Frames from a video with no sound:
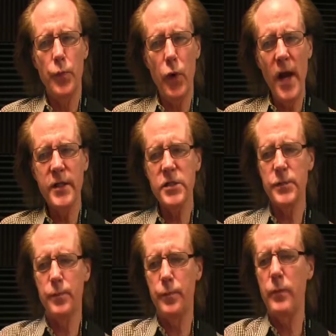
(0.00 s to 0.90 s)

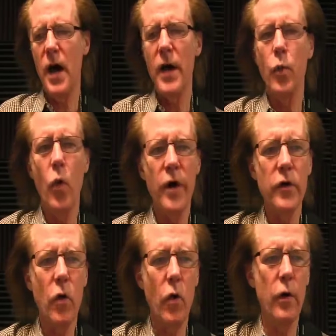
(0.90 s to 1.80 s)
Practice on one
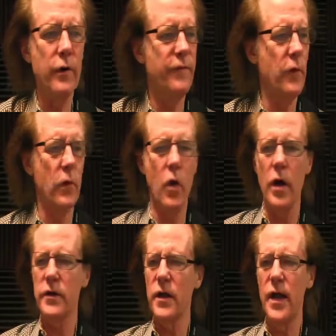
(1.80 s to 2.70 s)
chord for a
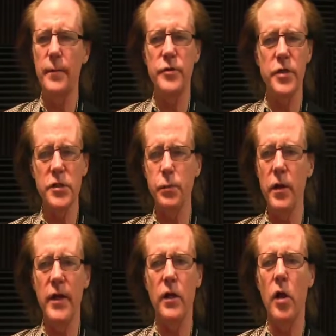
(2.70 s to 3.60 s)
long time, just
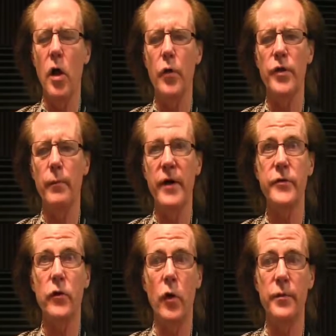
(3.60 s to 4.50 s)
playing along with the
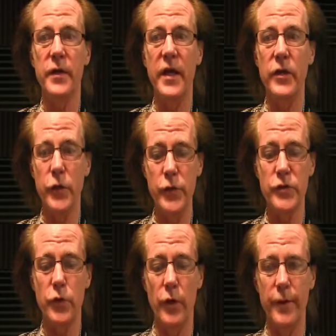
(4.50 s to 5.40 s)
metronome to get
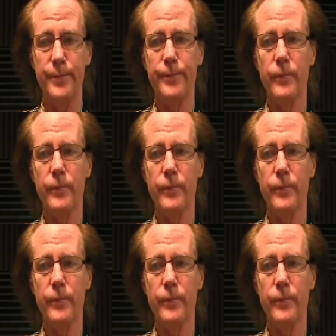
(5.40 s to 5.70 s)
used to it.